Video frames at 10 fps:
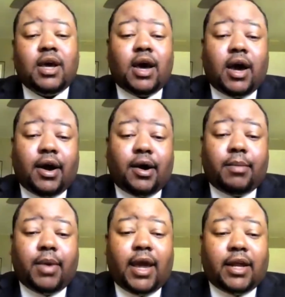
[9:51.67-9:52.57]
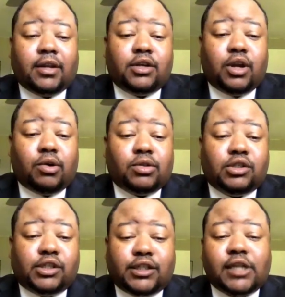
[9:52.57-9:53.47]
and
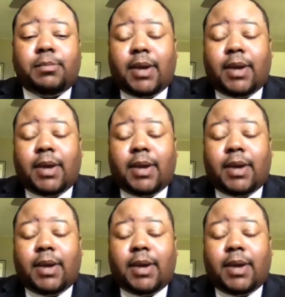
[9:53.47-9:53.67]
just to be